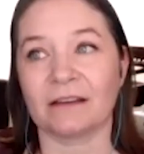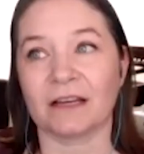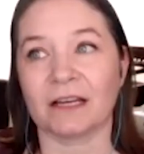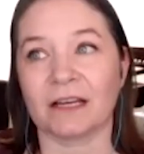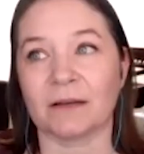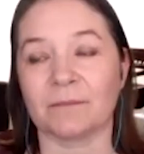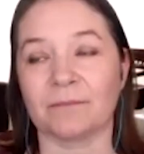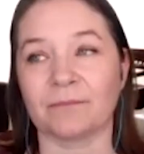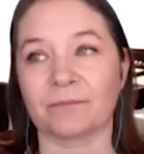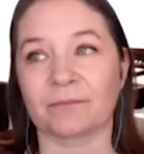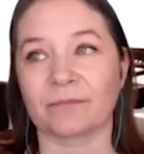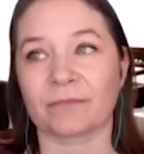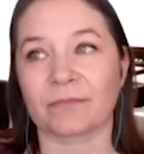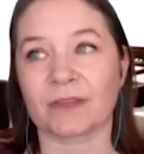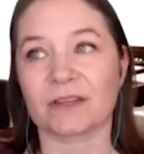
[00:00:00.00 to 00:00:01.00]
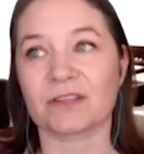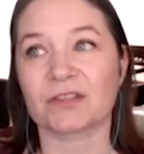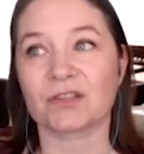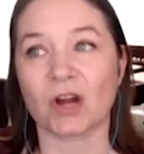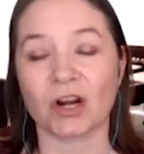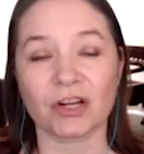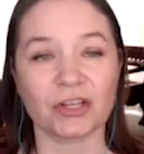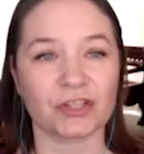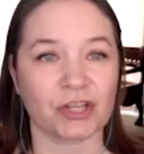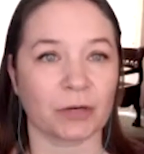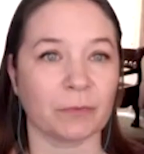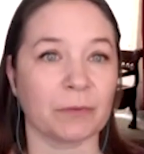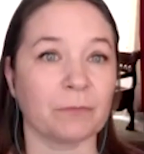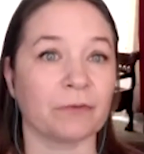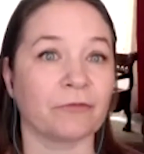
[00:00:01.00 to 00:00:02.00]
um, started
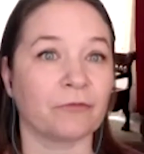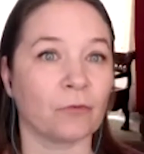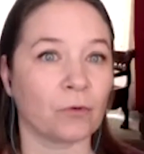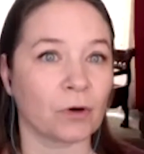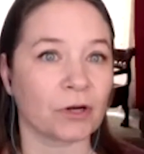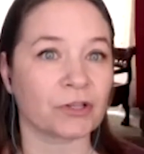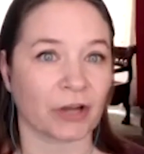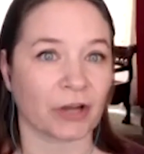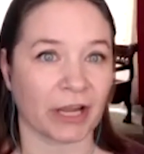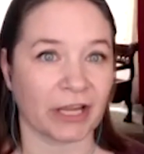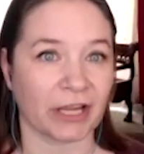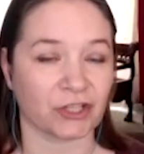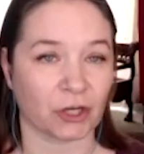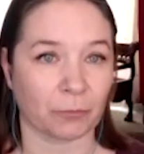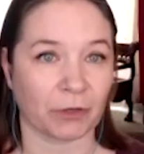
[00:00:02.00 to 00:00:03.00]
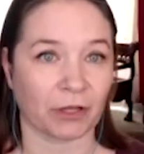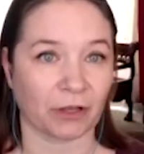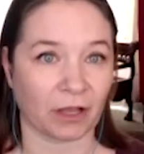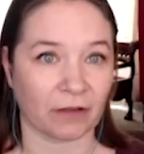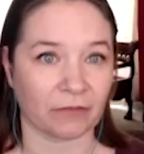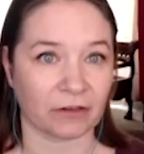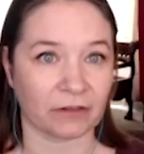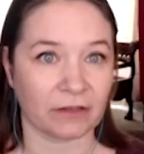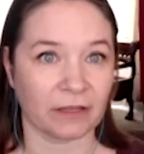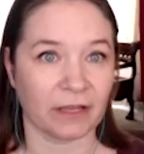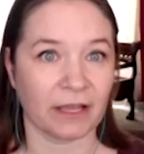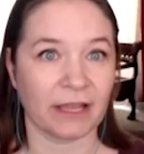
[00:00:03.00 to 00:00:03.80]
German before trying German Uncovered.